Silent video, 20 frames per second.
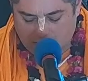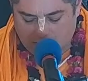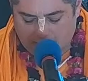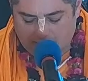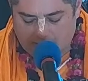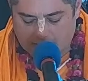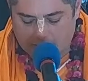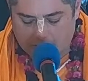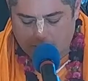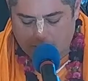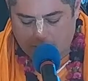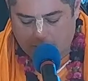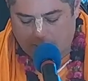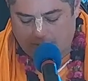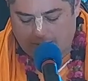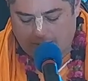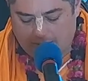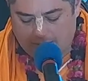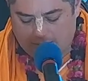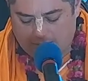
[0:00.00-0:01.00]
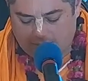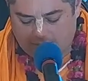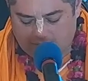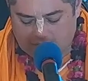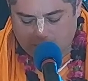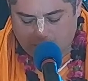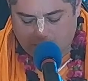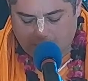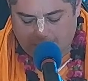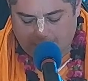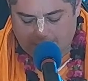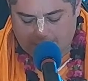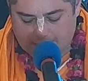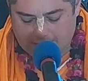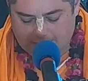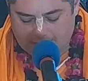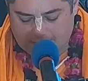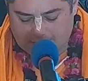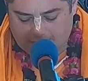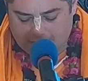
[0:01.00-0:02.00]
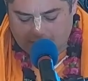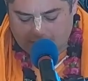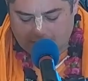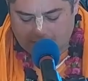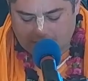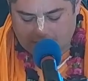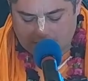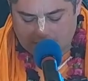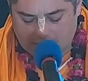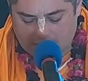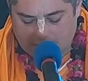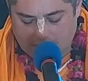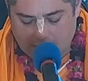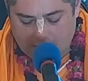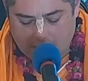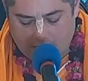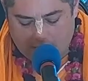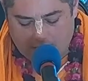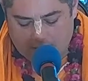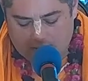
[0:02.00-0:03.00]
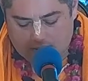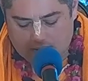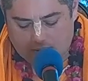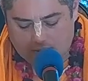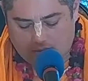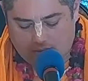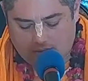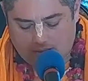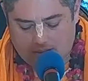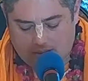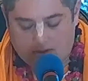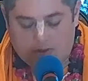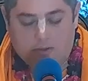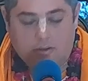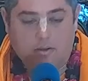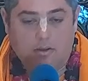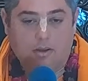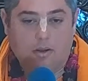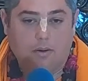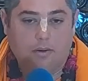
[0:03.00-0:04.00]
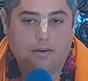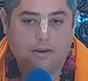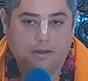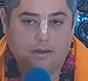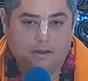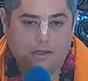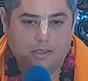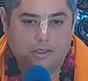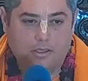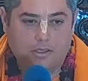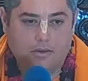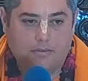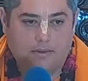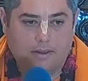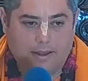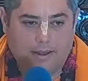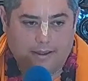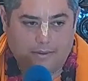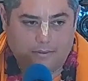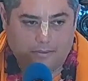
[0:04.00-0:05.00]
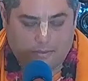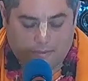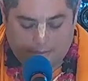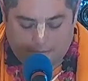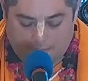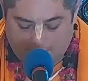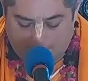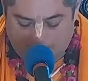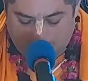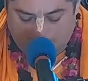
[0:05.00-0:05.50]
he becomes bereft of his pious activities and is degraded to a lower condition of life.